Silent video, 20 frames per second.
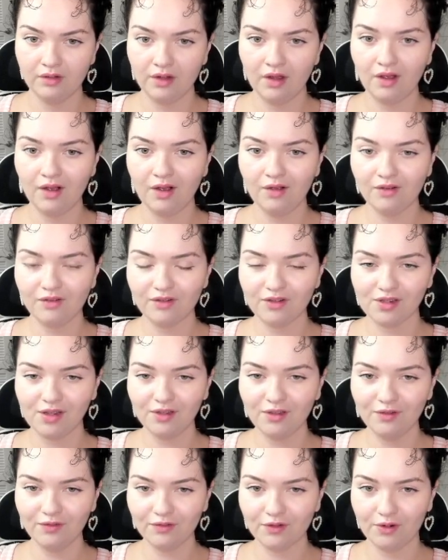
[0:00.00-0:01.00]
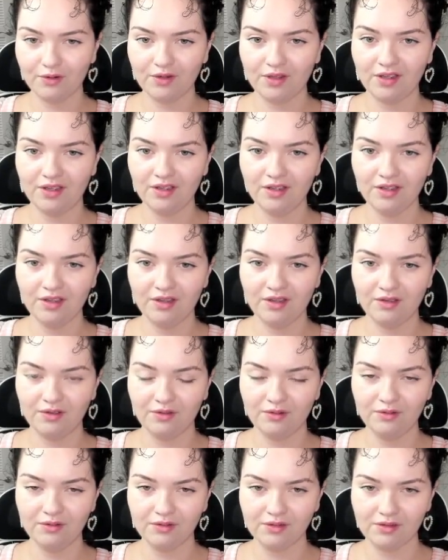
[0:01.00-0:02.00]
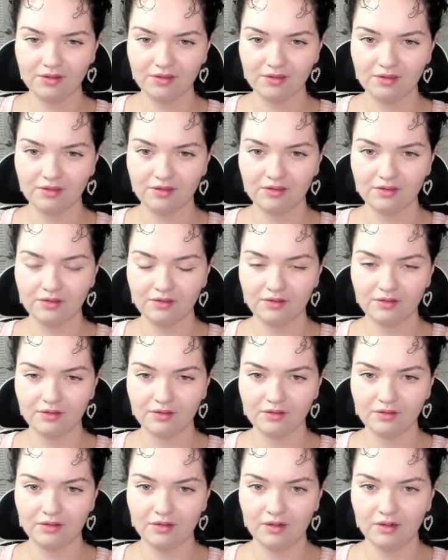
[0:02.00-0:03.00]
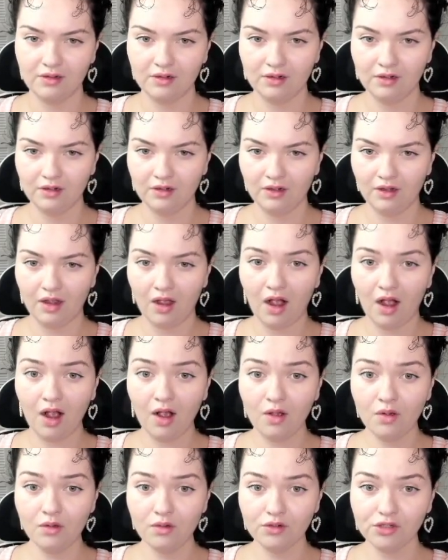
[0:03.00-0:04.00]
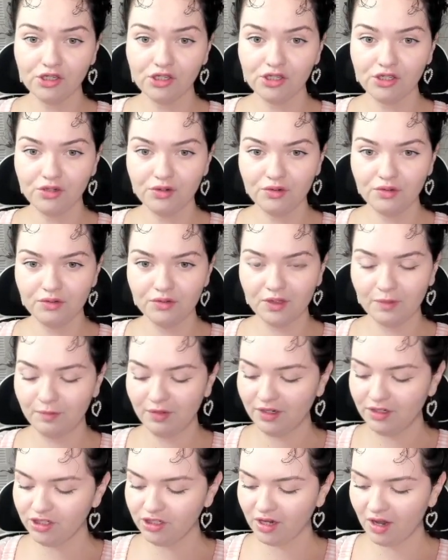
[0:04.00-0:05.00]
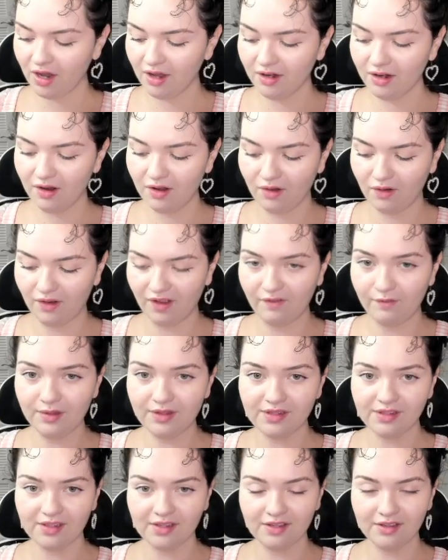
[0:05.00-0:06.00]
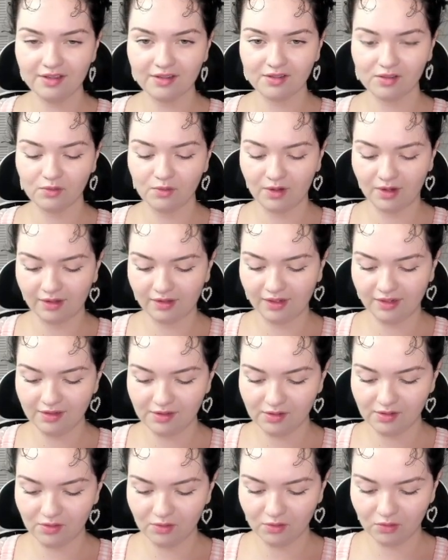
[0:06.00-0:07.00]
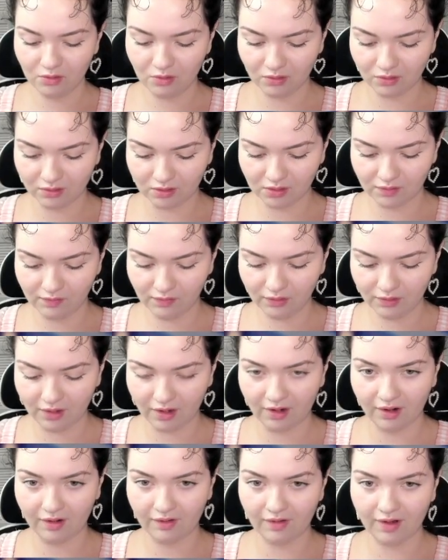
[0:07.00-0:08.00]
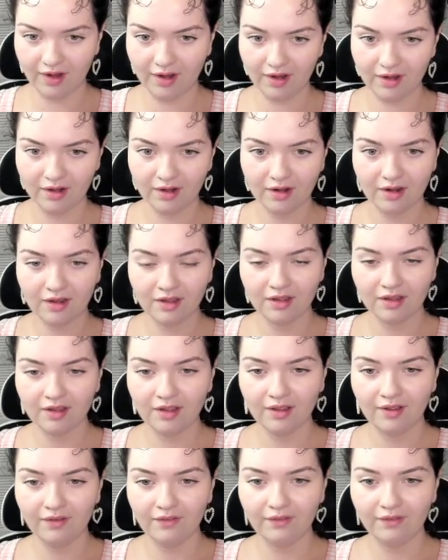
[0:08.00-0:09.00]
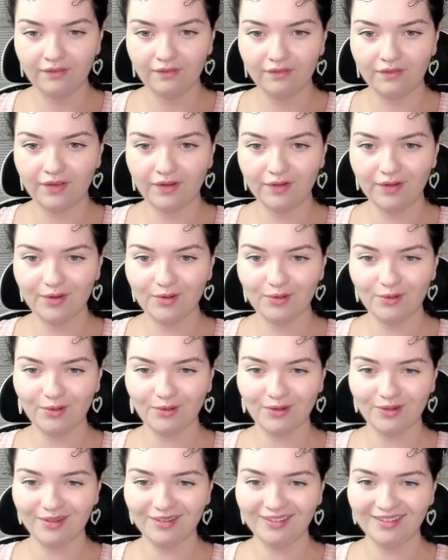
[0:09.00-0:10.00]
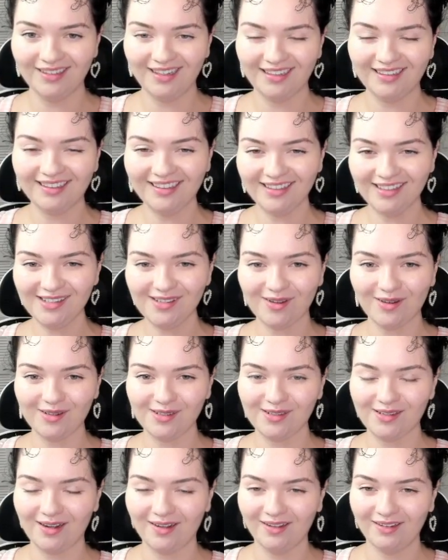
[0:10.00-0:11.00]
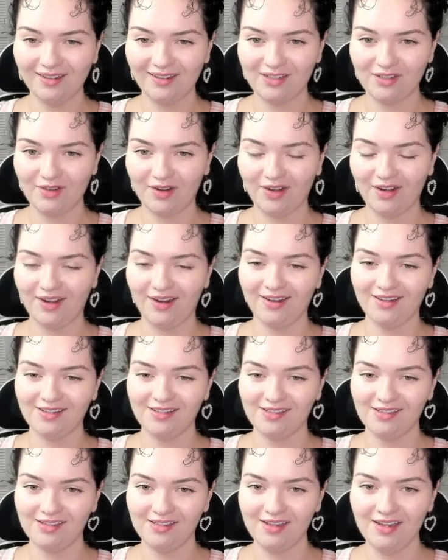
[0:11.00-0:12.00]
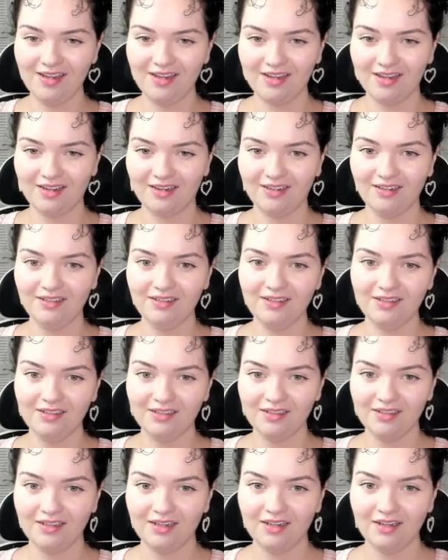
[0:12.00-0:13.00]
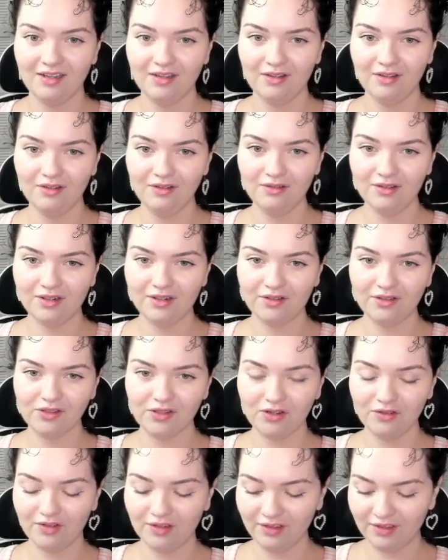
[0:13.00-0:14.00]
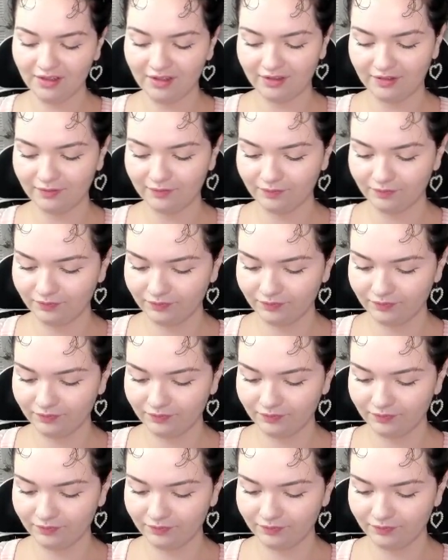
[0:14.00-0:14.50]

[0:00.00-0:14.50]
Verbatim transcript: Oh, reverse hollow Froakie, cute. Oh shoot, the Pidgeotto. I've been seeing this one. That is so cool. It's a full art, right? Very cool. I like this art style. I think it's very nice. And ooh, another Scovillain.